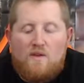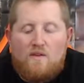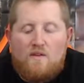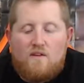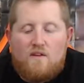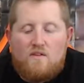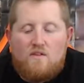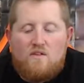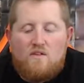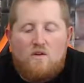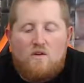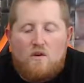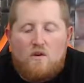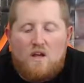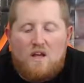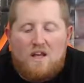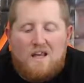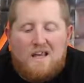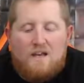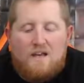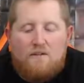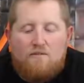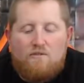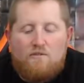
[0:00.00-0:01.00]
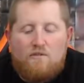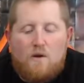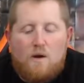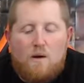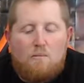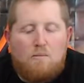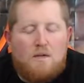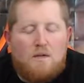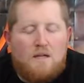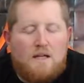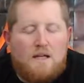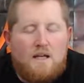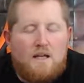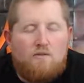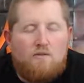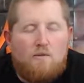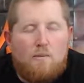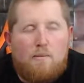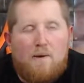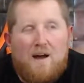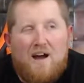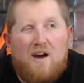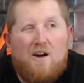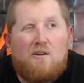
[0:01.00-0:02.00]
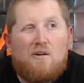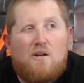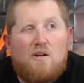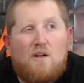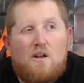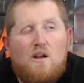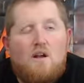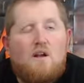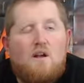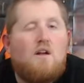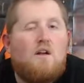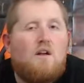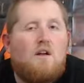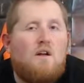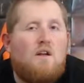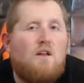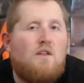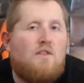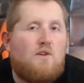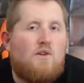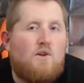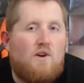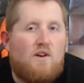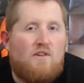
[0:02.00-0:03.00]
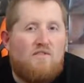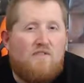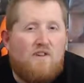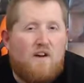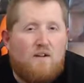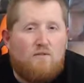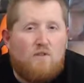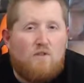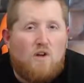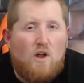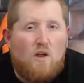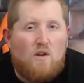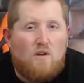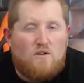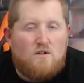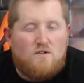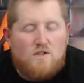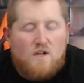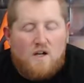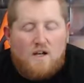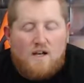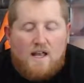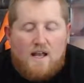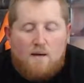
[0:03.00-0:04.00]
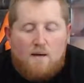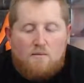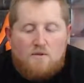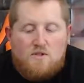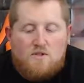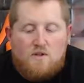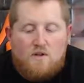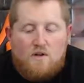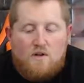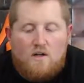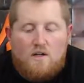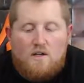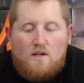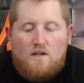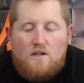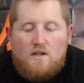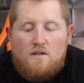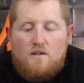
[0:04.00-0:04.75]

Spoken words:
This you can get for, I believe, about $35 on Amazon.